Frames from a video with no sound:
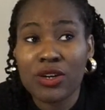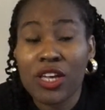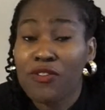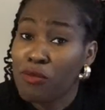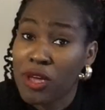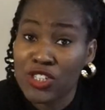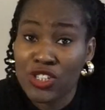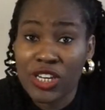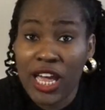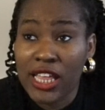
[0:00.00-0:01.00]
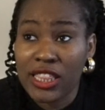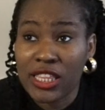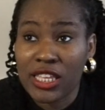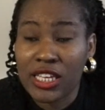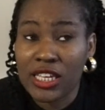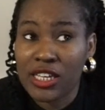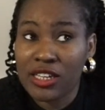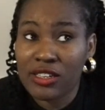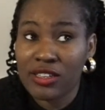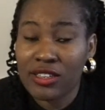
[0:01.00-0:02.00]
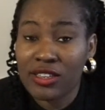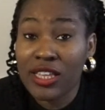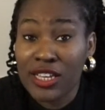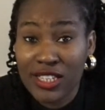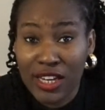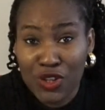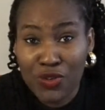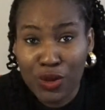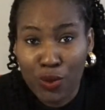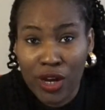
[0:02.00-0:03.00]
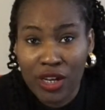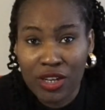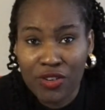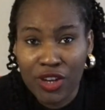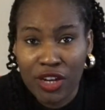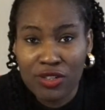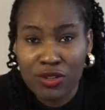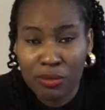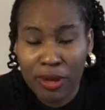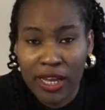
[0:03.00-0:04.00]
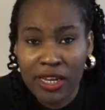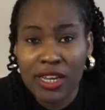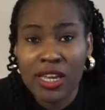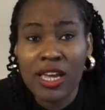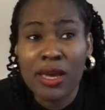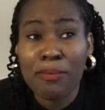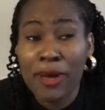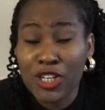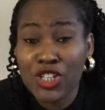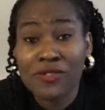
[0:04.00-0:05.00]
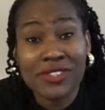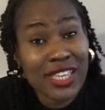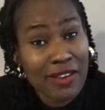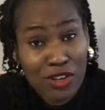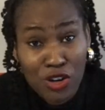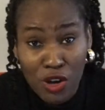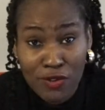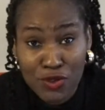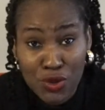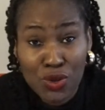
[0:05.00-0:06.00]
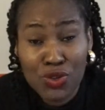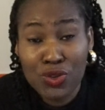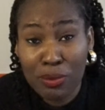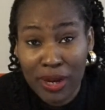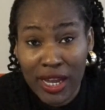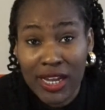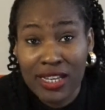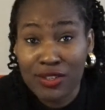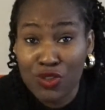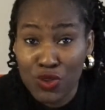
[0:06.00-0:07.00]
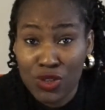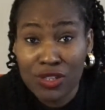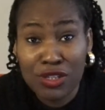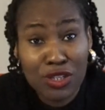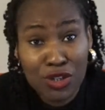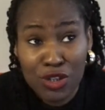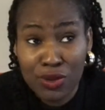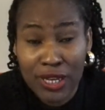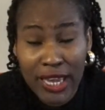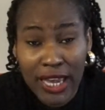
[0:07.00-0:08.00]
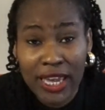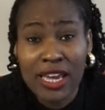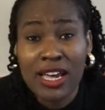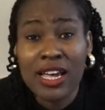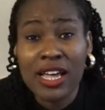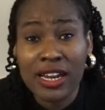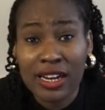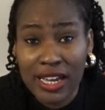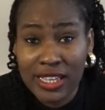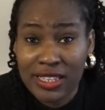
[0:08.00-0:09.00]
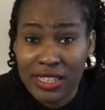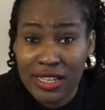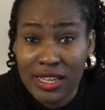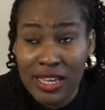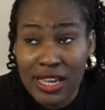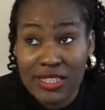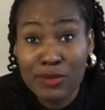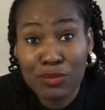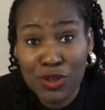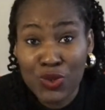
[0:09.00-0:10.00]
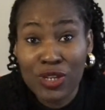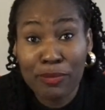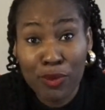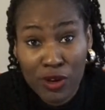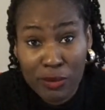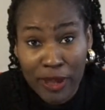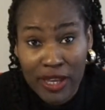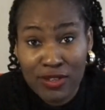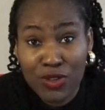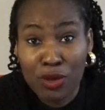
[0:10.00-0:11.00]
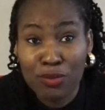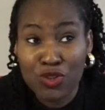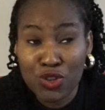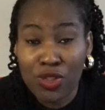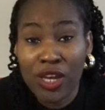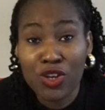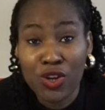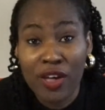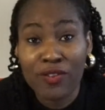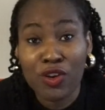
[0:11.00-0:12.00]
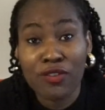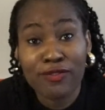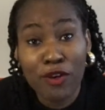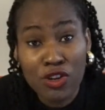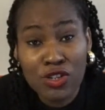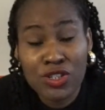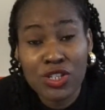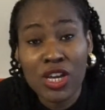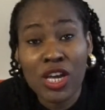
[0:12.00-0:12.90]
information and the things that you require in regards to applying. Make sure you've saved enough to apply as a student in the UK. Like, it's usually point based, so you must ensure that you have enough fund